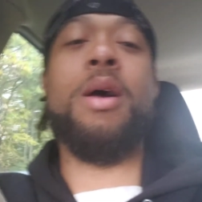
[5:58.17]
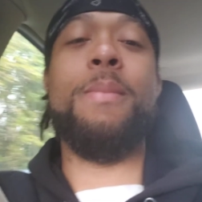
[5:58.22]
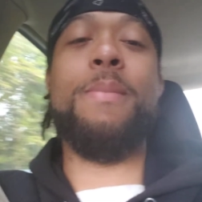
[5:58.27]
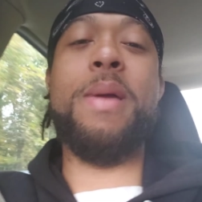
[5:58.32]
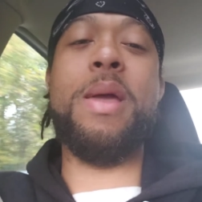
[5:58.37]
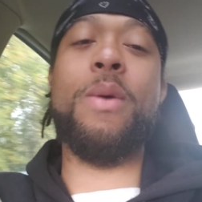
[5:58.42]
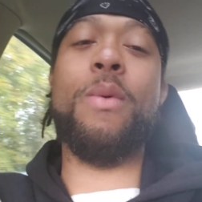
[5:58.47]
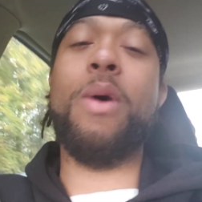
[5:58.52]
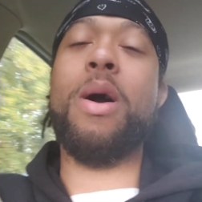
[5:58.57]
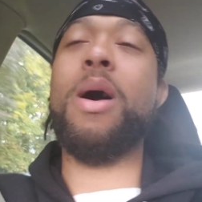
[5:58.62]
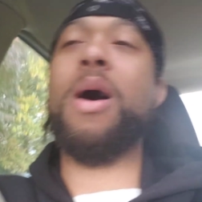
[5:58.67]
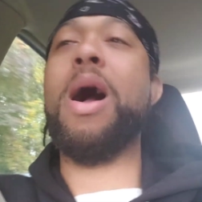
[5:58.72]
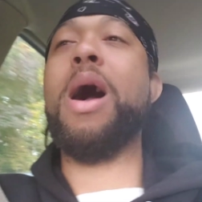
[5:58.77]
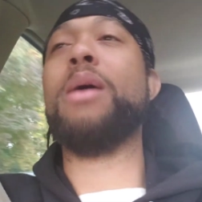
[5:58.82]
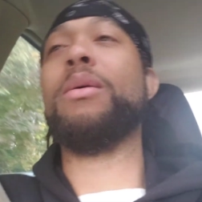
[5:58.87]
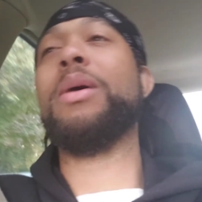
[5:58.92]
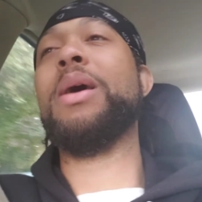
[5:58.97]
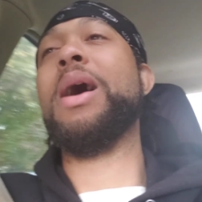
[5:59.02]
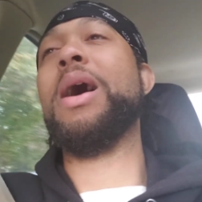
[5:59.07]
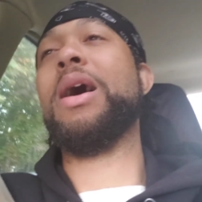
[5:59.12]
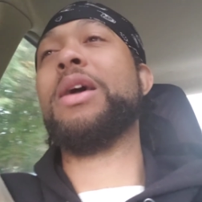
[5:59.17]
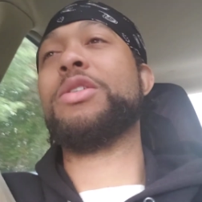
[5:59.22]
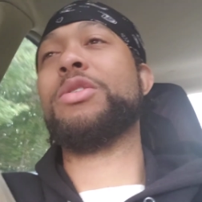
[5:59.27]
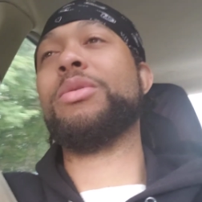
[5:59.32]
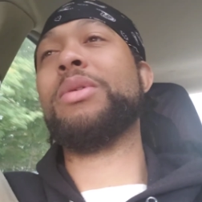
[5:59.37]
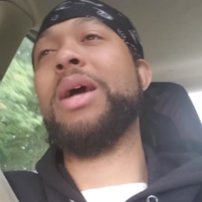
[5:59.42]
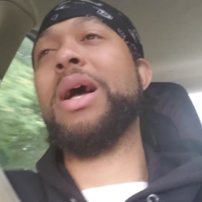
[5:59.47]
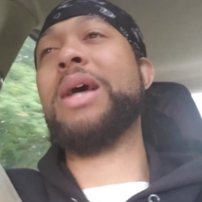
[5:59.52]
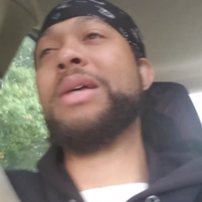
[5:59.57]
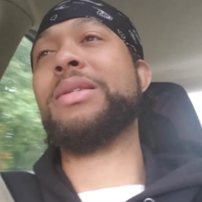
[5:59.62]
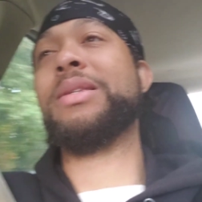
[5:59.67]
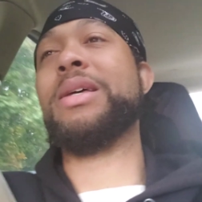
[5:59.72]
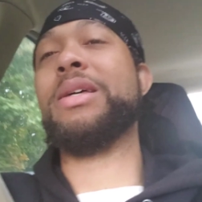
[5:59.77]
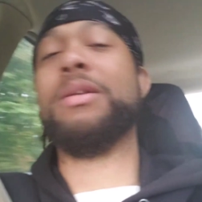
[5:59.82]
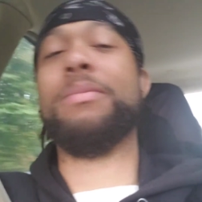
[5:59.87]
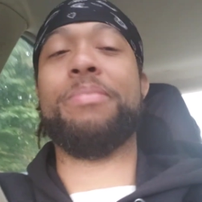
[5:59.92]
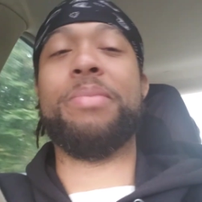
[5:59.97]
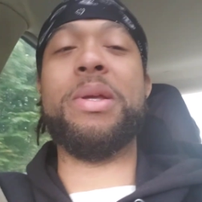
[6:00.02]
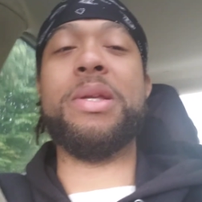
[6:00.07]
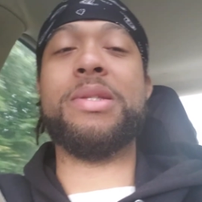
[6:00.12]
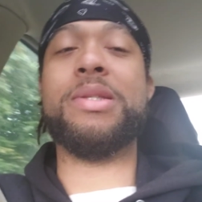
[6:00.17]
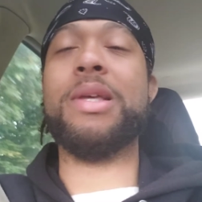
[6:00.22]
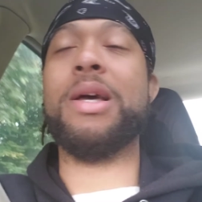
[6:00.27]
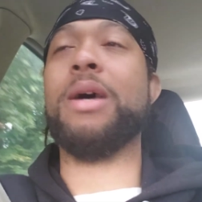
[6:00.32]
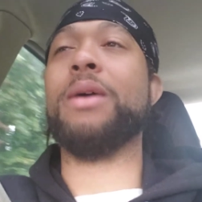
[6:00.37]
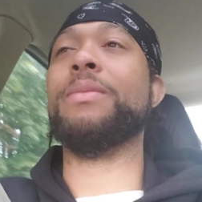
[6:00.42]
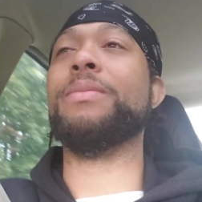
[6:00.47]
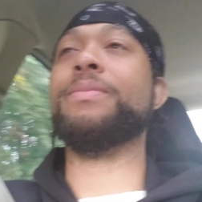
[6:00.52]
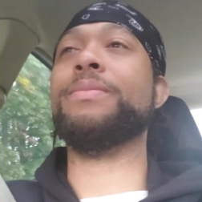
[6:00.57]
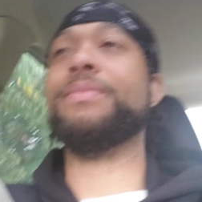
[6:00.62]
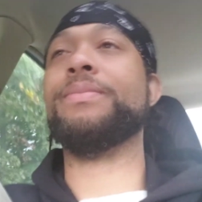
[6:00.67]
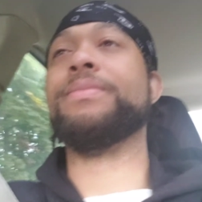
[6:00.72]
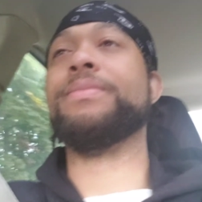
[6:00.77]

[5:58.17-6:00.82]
Meanwhile, I will holler at you guys later. Peace out.